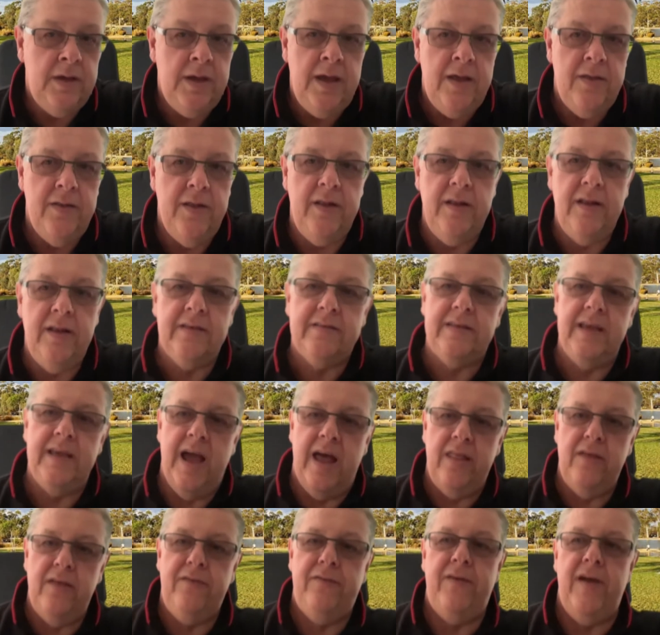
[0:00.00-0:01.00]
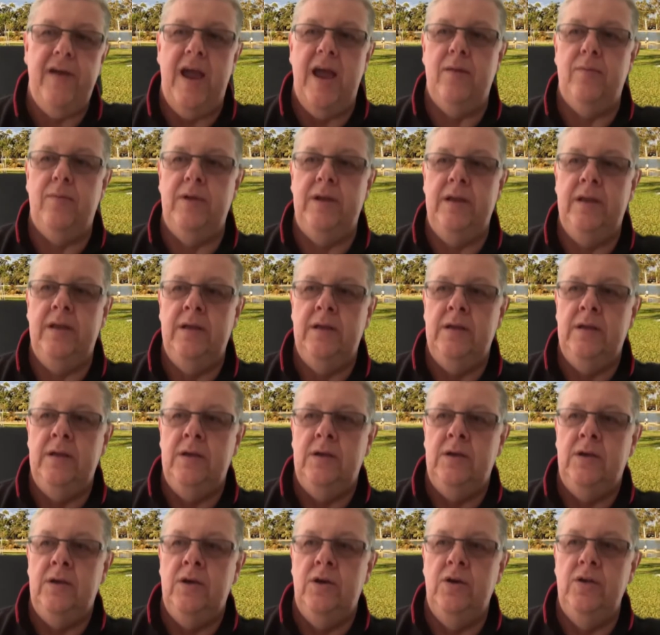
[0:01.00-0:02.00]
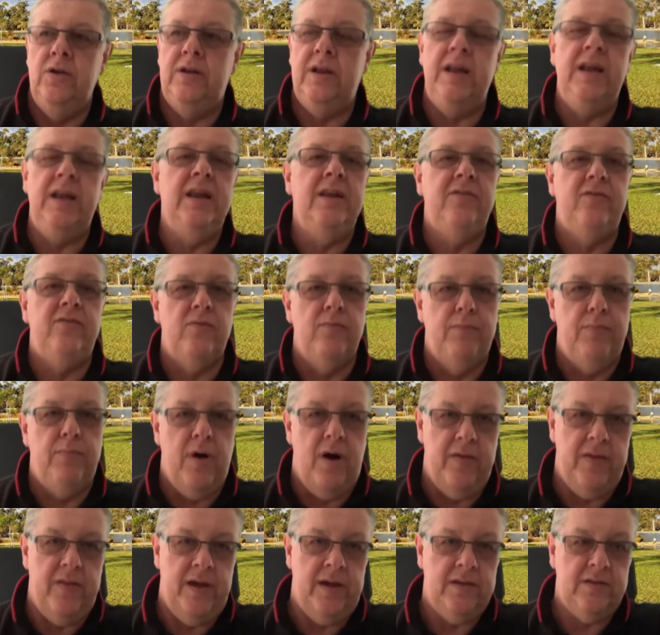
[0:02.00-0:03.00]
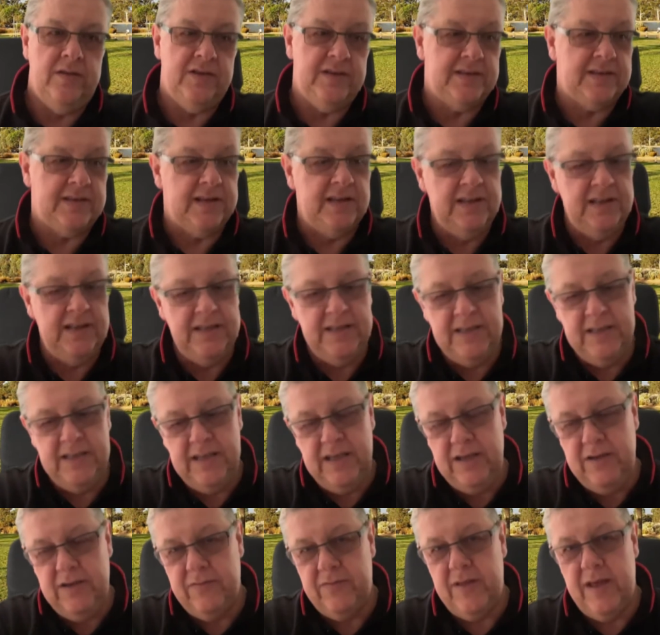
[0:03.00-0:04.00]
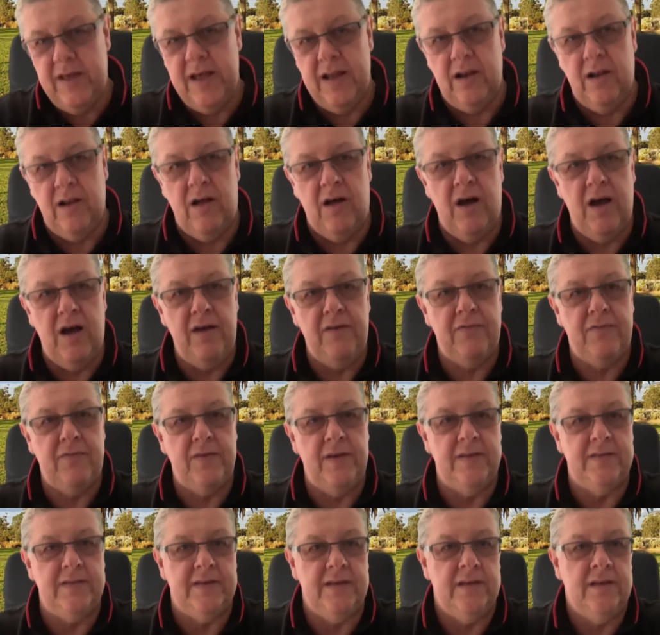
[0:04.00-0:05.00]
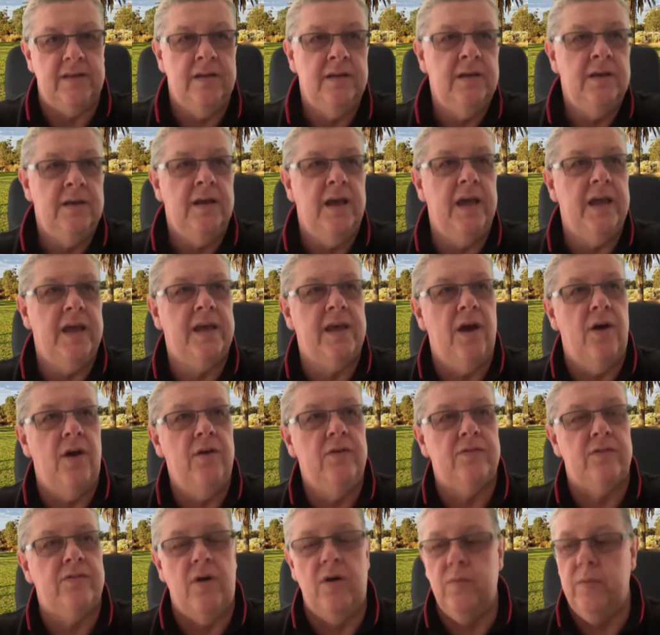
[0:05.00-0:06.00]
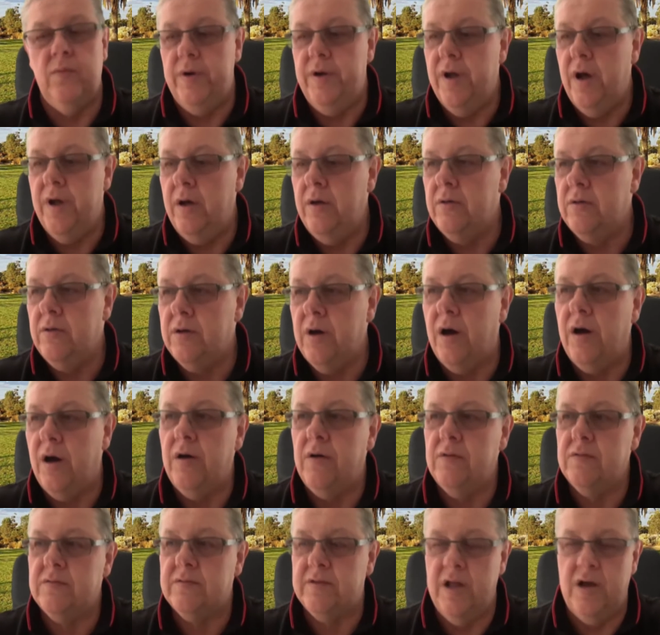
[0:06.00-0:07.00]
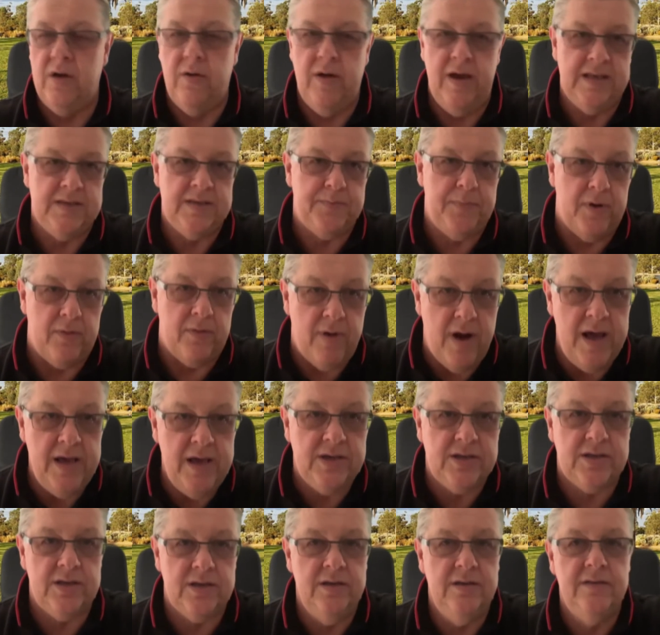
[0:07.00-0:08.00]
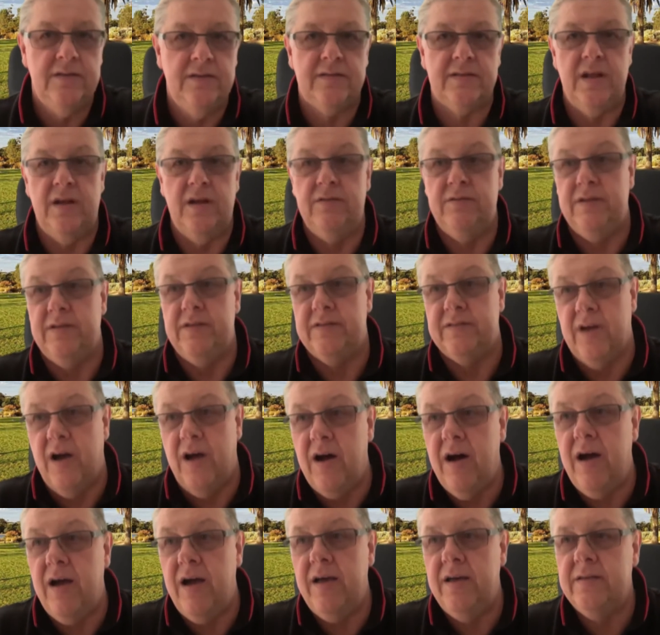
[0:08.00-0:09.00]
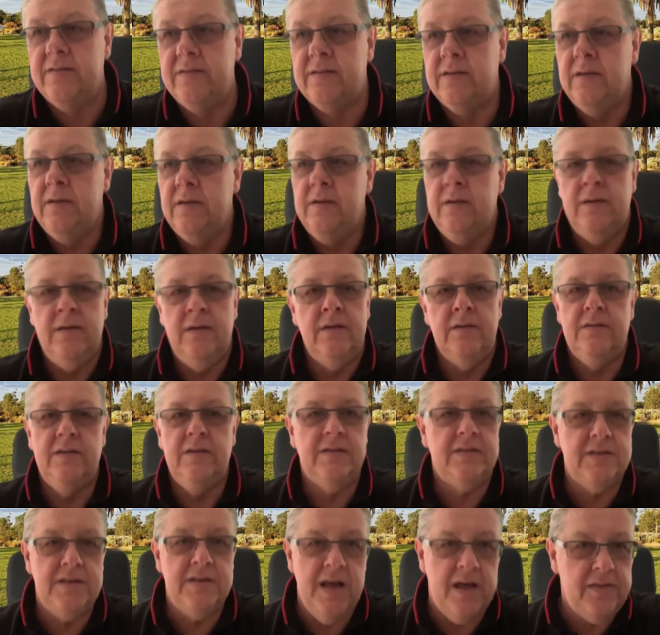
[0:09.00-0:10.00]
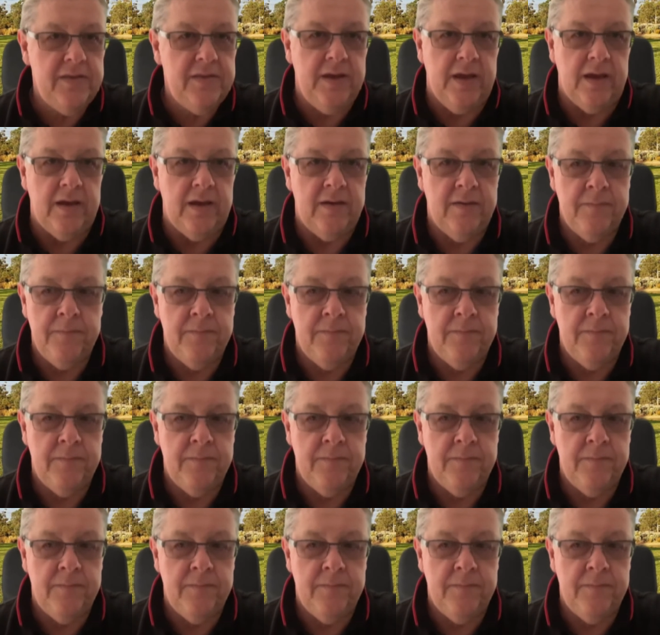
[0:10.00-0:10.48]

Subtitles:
Then there's the other family who didn't even bother, just leave their life as it goes on with no goals, no aspirations, no desires, just nothing.